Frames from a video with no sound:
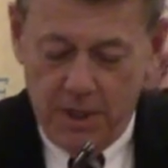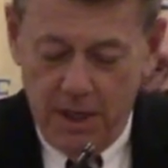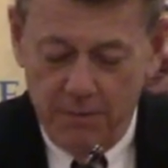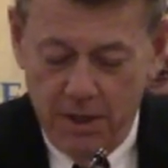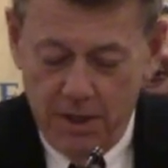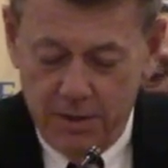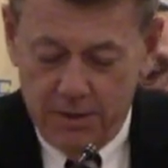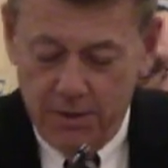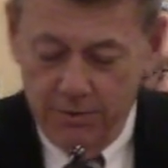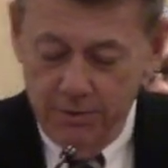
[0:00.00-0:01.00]
became their
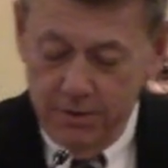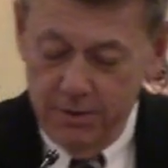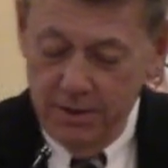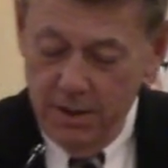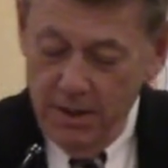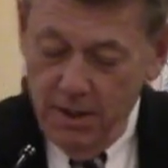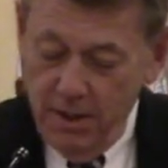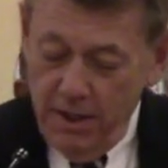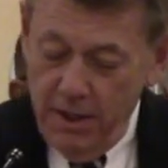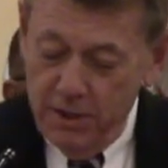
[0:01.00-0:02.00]
head coach.
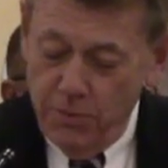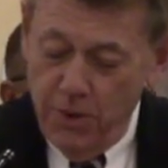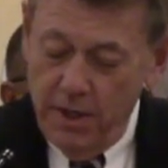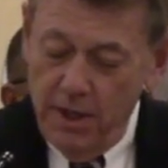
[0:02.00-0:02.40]
Has won